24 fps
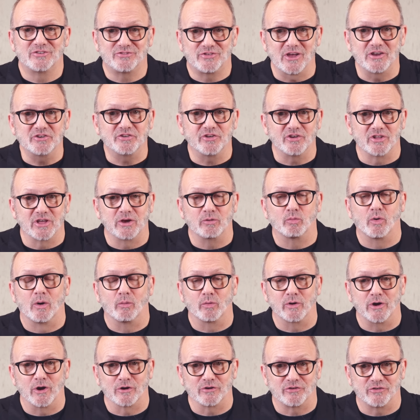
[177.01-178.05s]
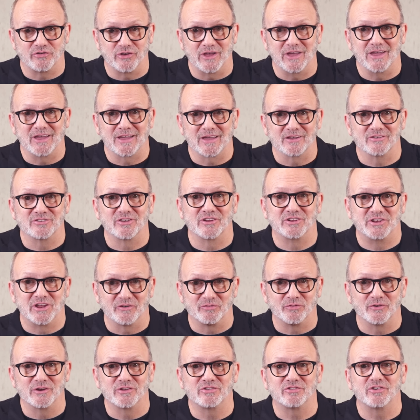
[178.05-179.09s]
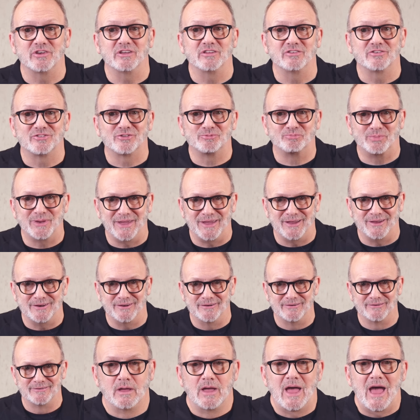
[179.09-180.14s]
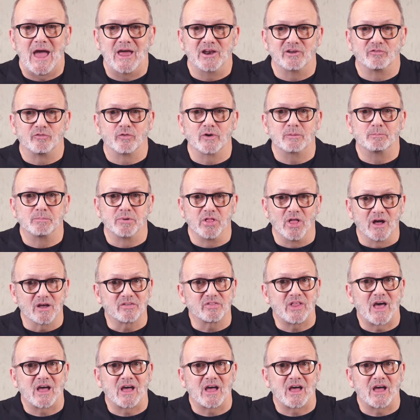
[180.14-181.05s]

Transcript: Essentially what we are seeing is a difference in speed, and if we plug